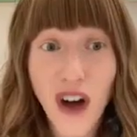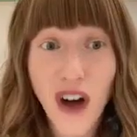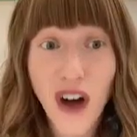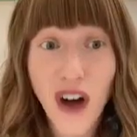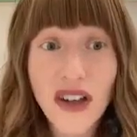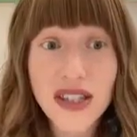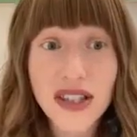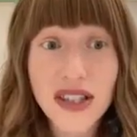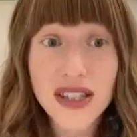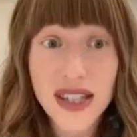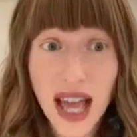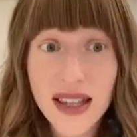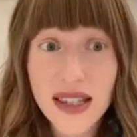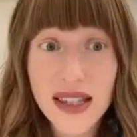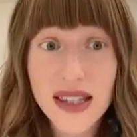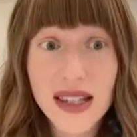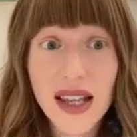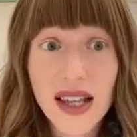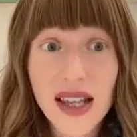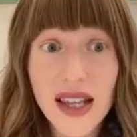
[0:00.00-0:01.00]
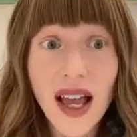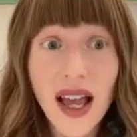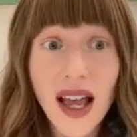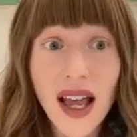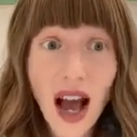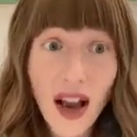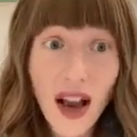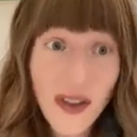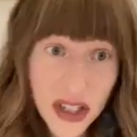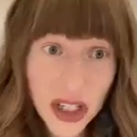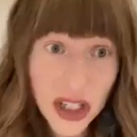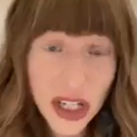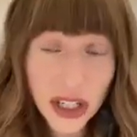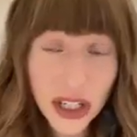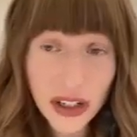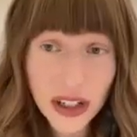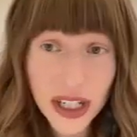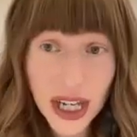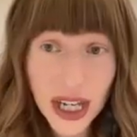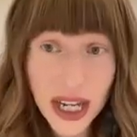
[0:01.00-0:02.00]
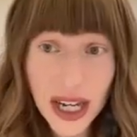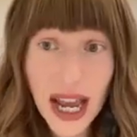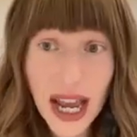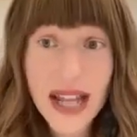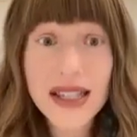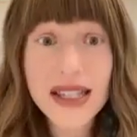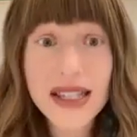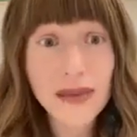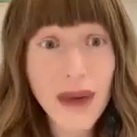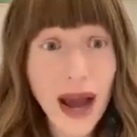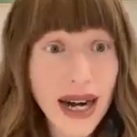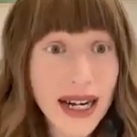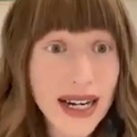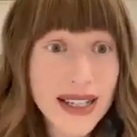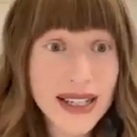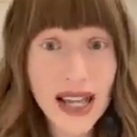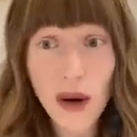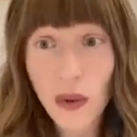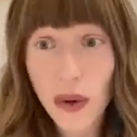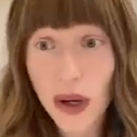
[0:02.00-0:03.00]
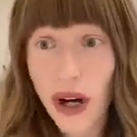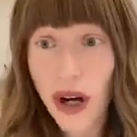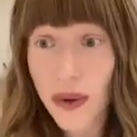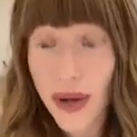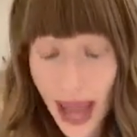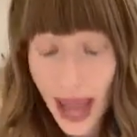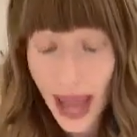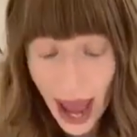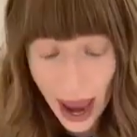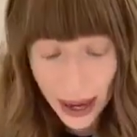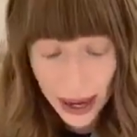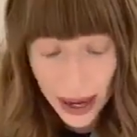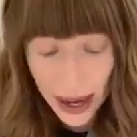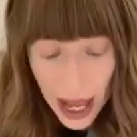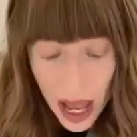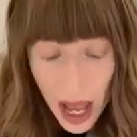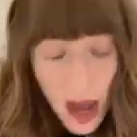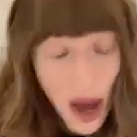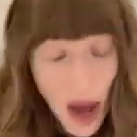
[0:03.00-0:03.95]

false sense of security and smugness that we're okay.